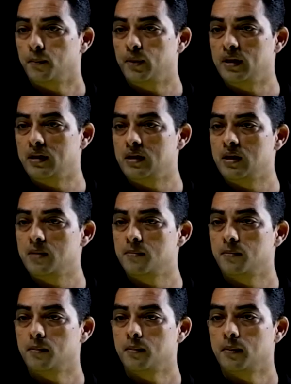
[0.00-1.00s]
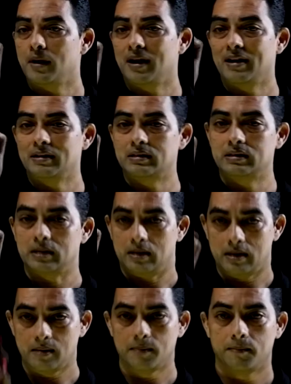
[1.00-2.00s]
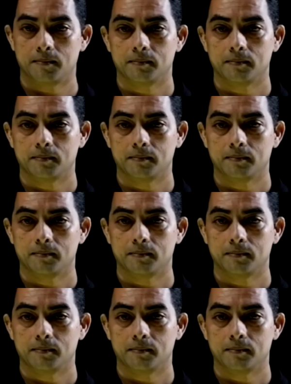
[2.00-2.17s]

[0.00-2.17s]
b and c,